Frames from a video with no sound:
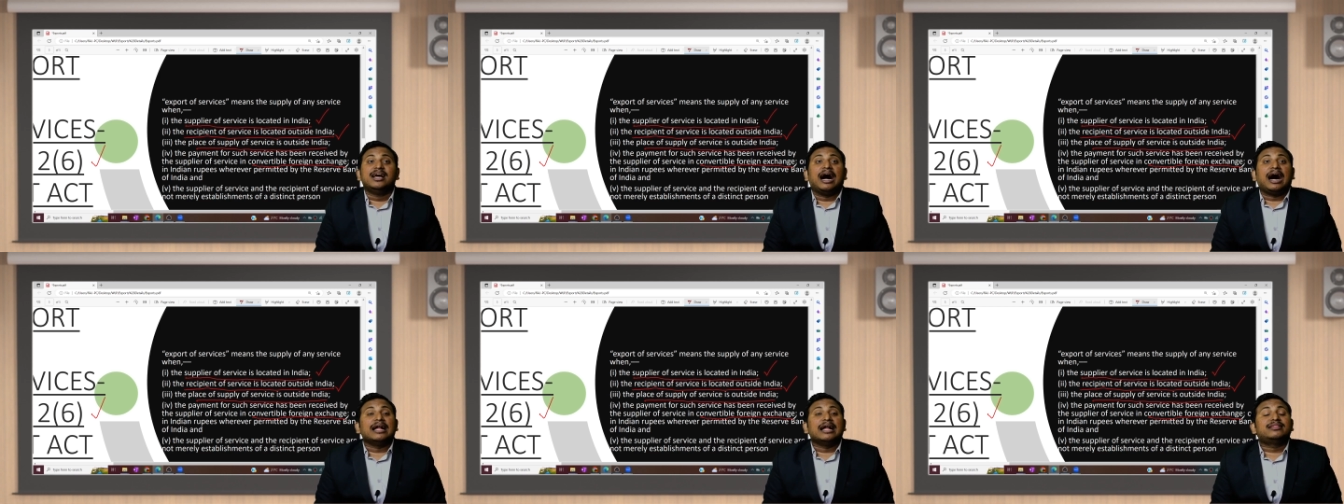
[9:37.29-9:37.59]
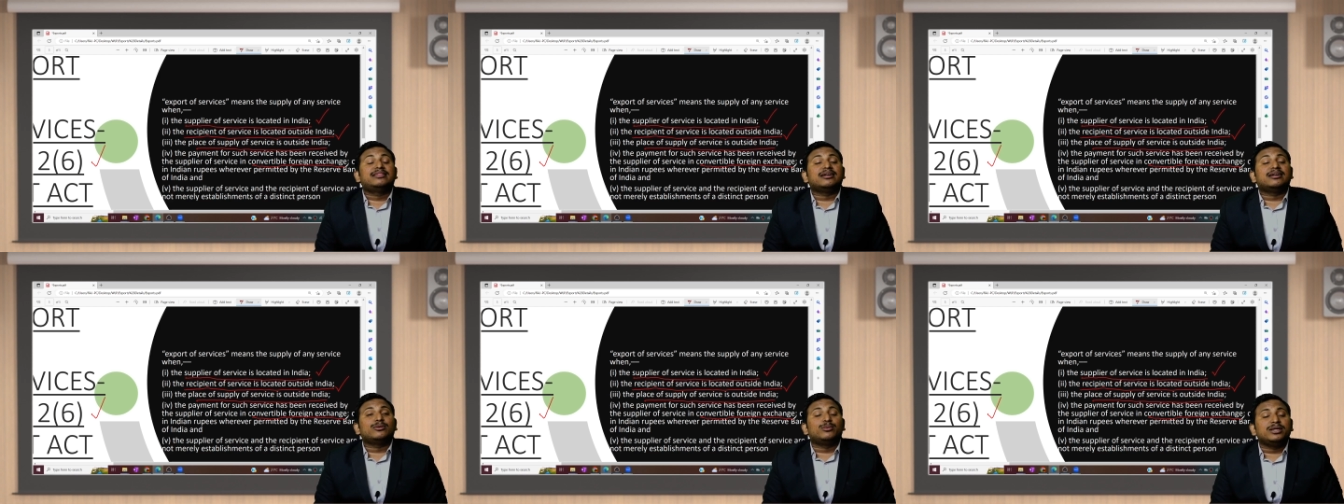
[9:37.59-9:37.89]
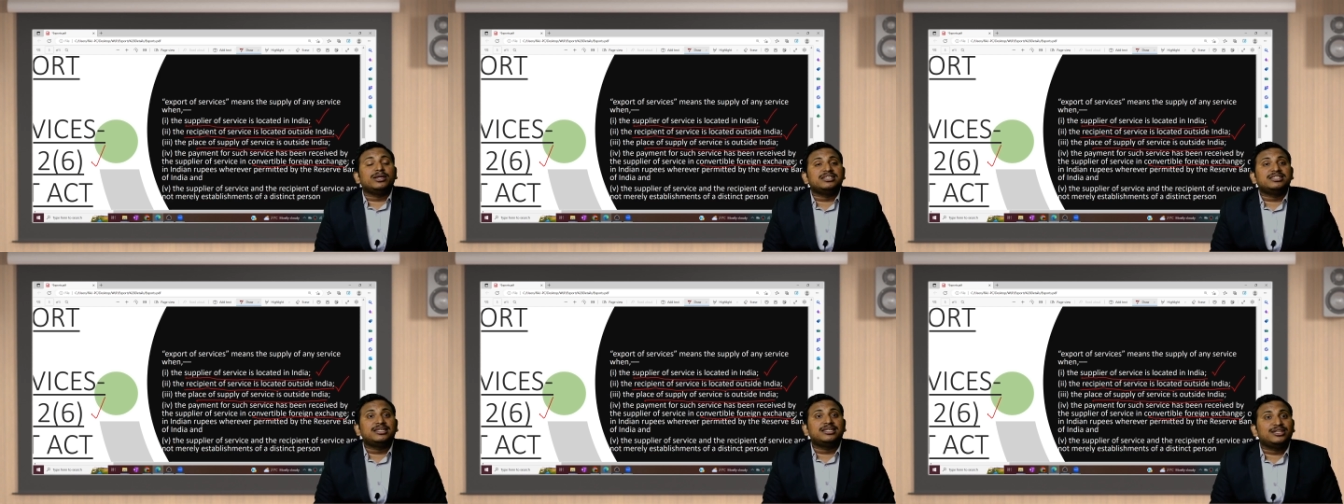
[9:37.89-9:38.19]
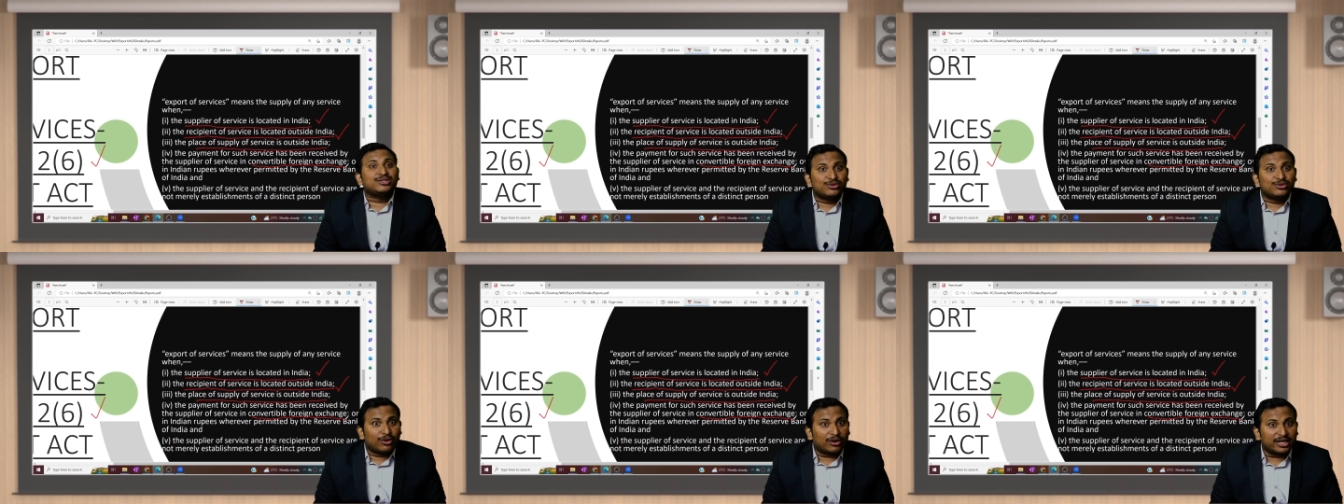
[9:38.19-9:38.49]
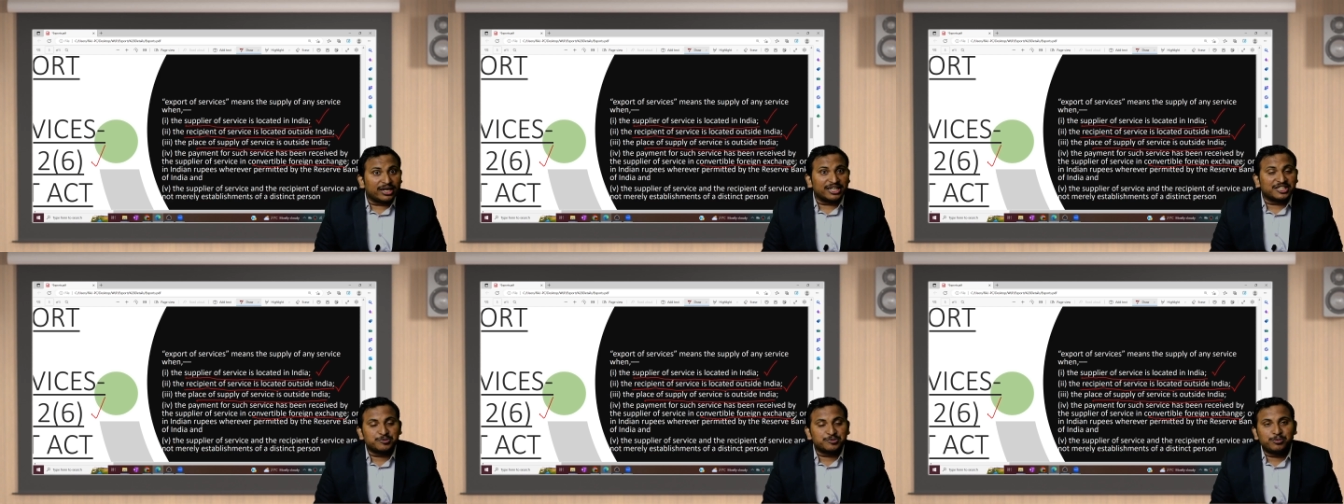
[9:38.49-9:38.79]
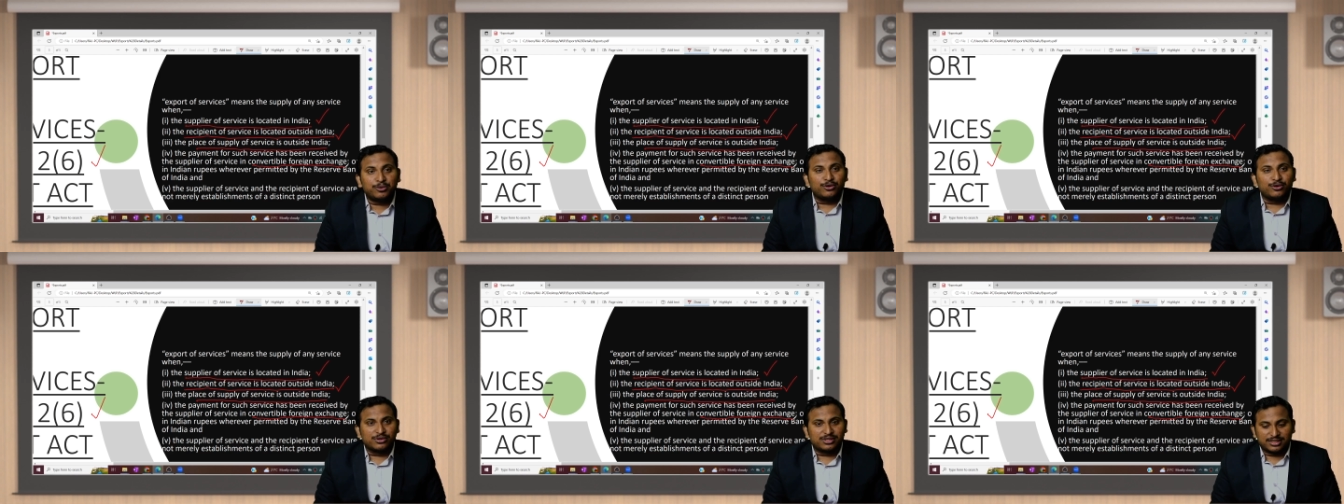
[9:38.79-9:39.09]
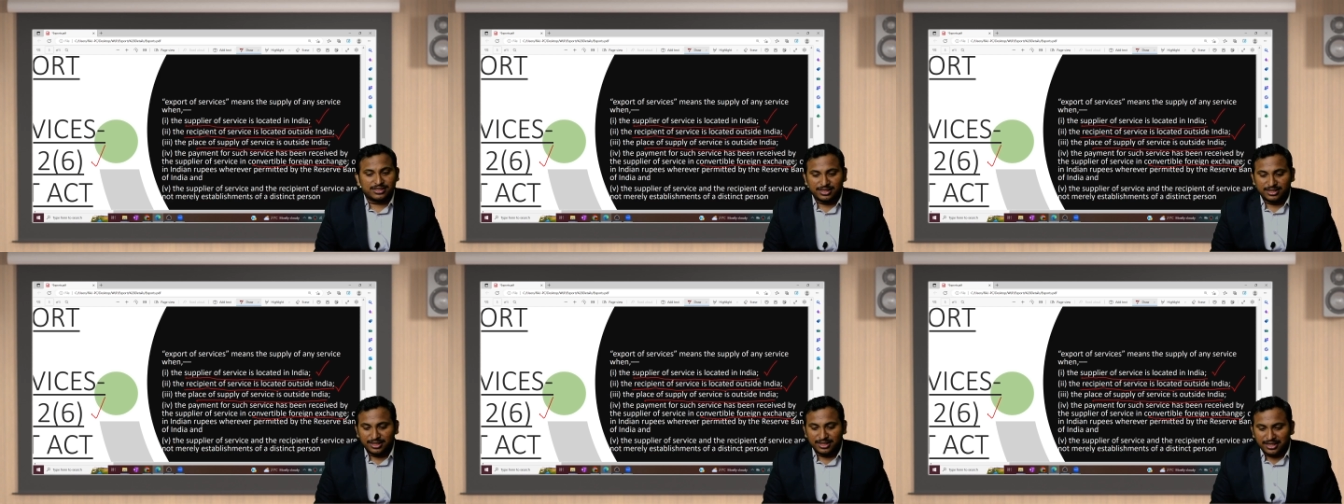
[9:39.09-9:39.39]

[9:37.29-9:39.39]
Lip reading: Otherwise, it is not exports.